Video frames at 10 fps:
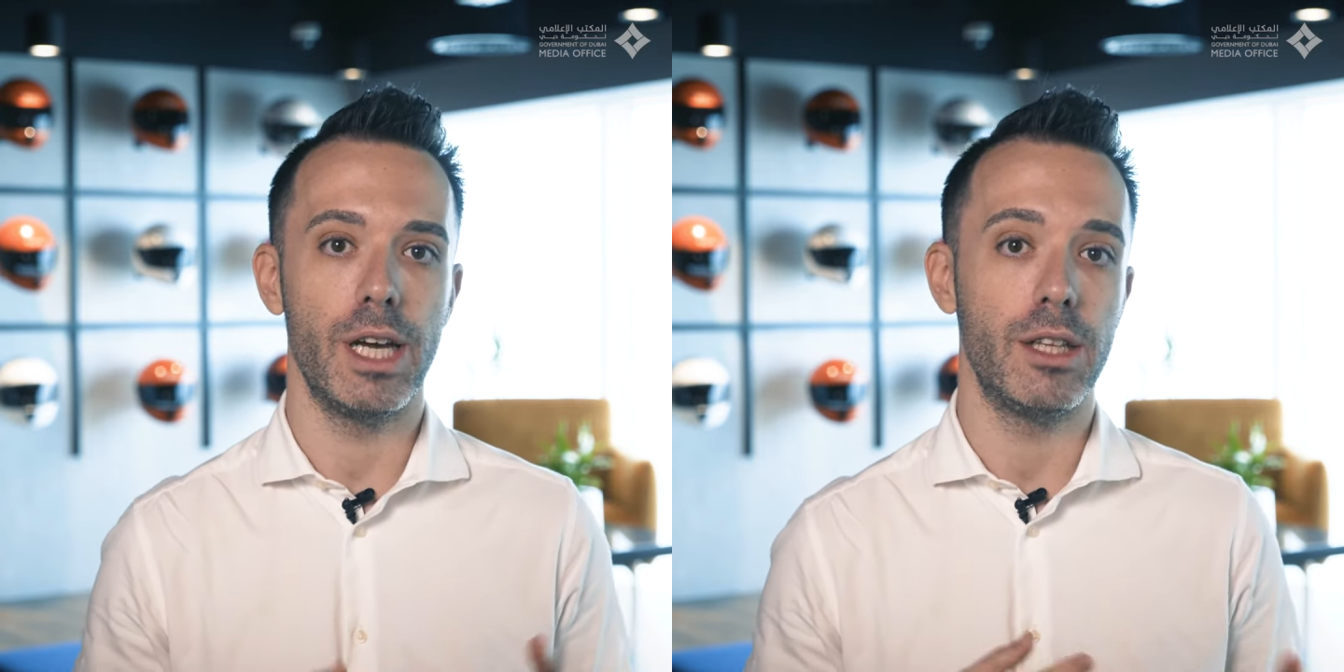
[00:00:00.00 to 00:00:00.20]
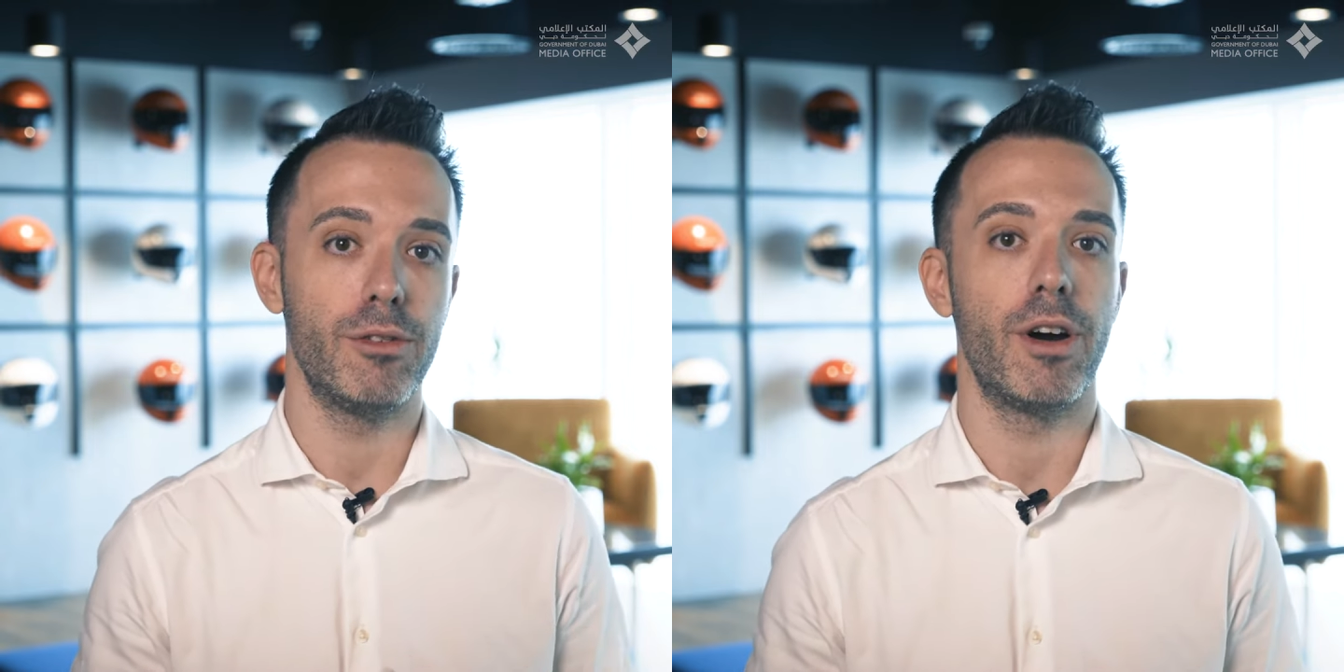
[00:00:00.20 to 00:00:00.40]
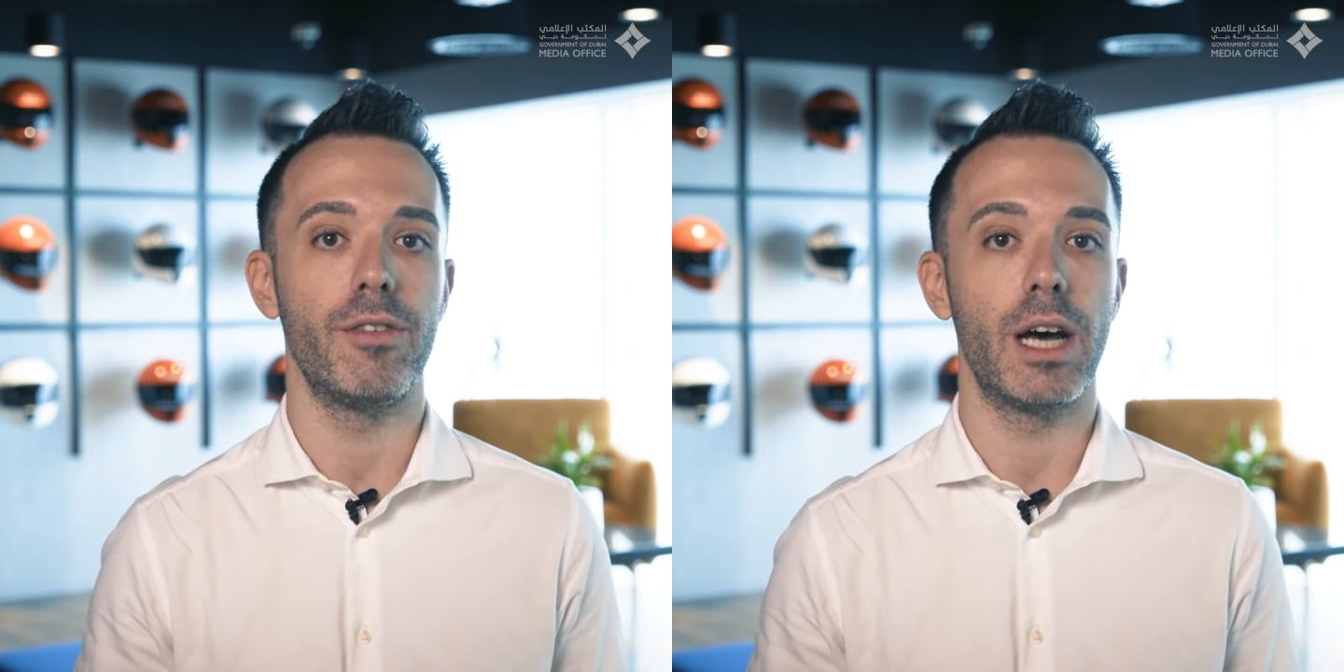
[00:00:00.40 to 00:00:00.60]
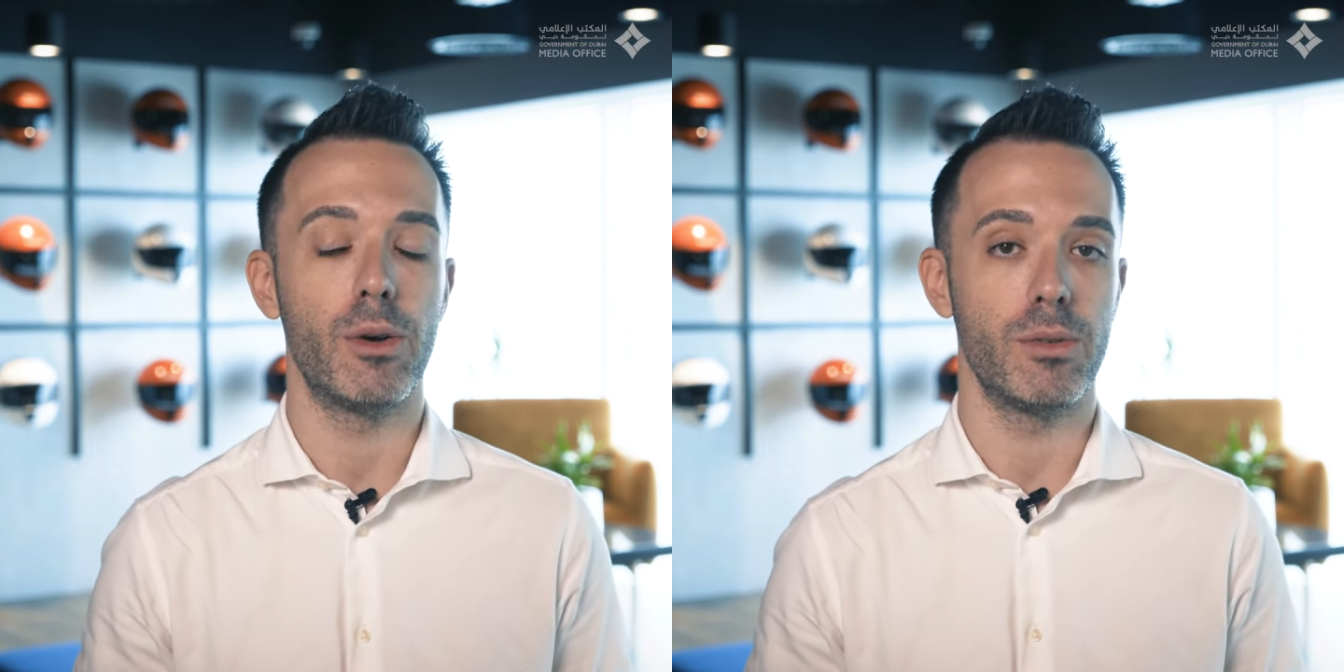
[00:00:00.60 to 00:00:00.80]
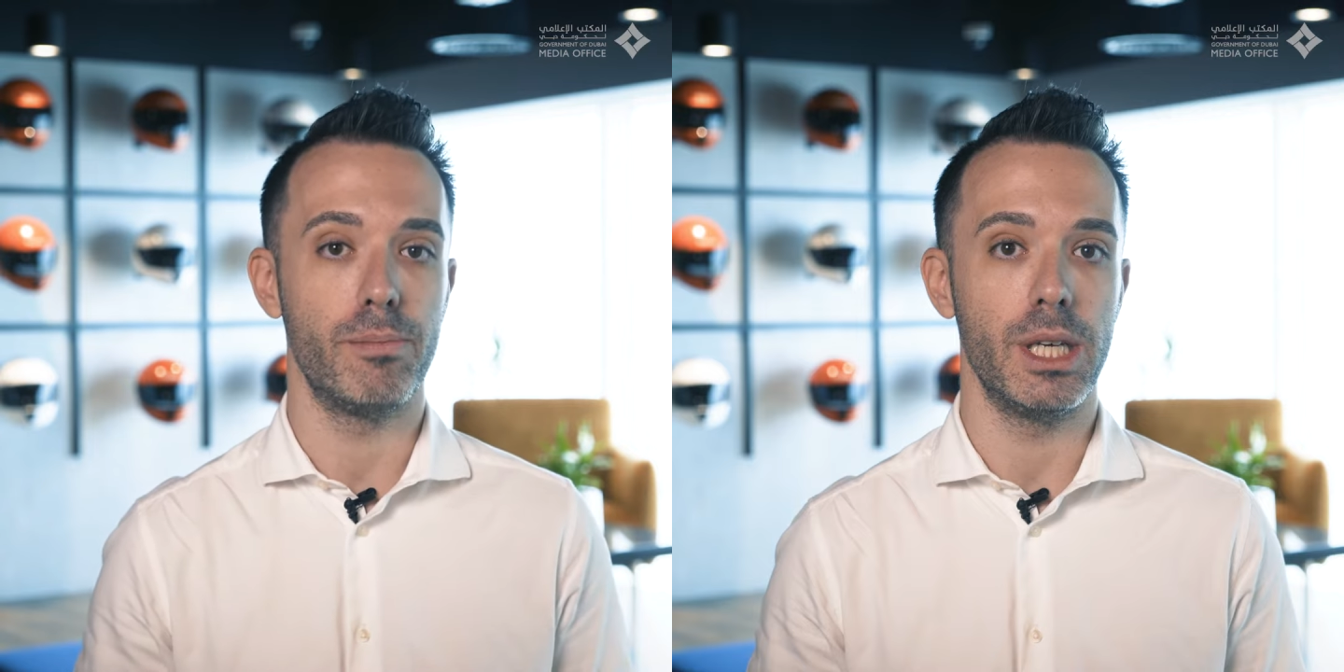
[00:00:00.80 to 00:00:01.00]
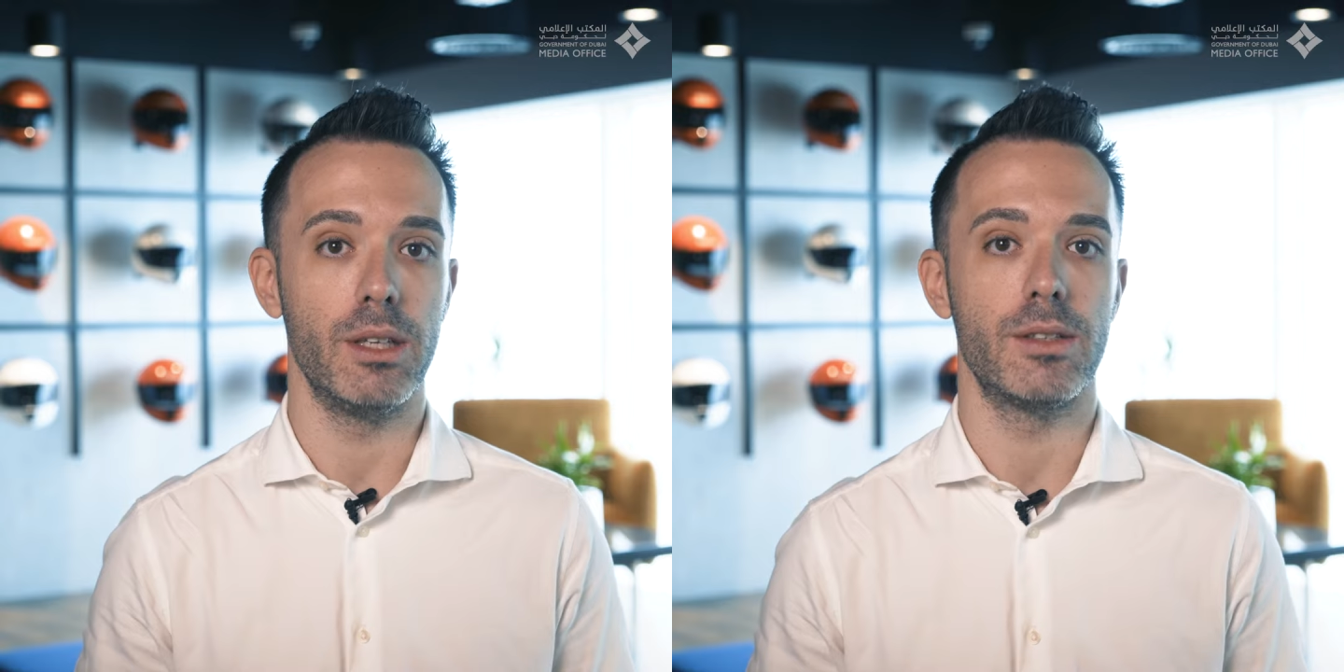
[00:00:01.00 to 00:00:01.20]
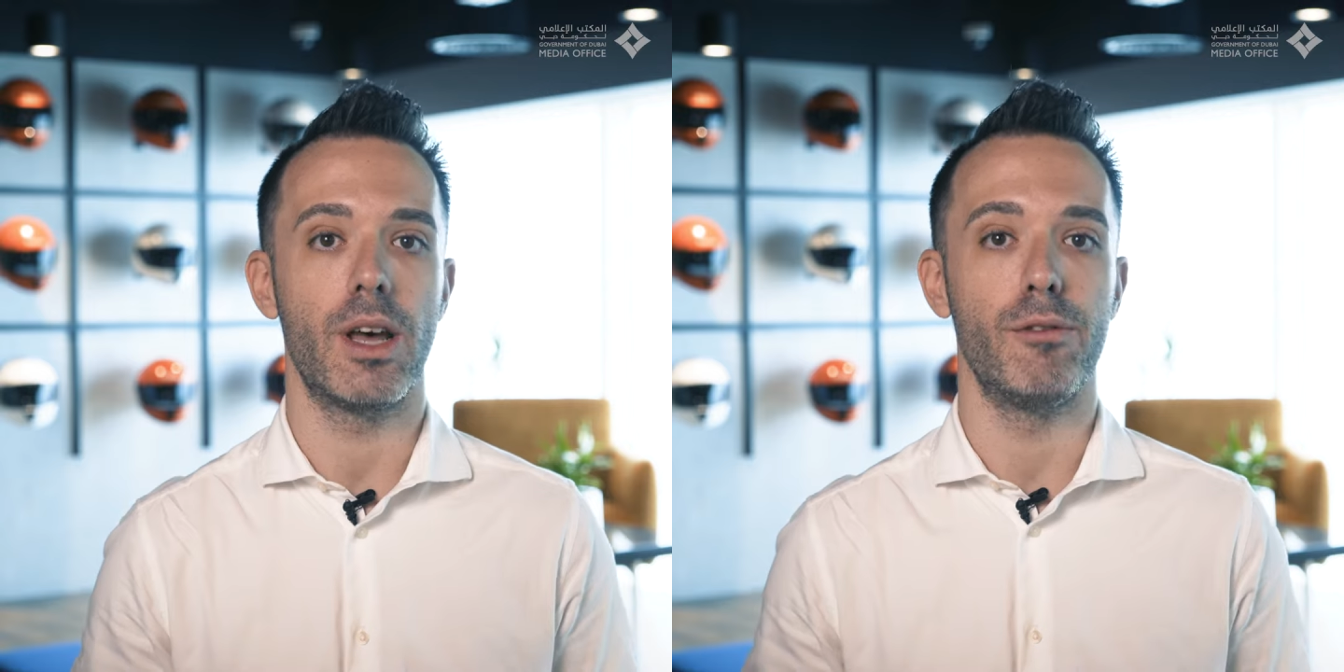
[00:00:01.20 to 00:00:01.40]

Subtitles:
85,000 meals